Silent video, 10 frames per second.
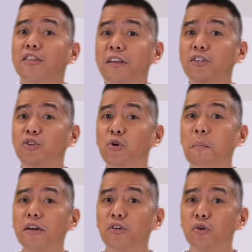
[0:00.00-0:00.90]
that you
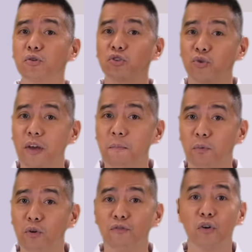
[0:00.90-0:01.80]
may use to
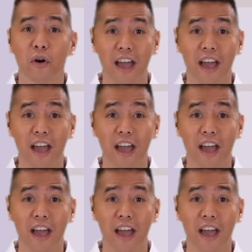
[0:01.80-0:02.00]
improve your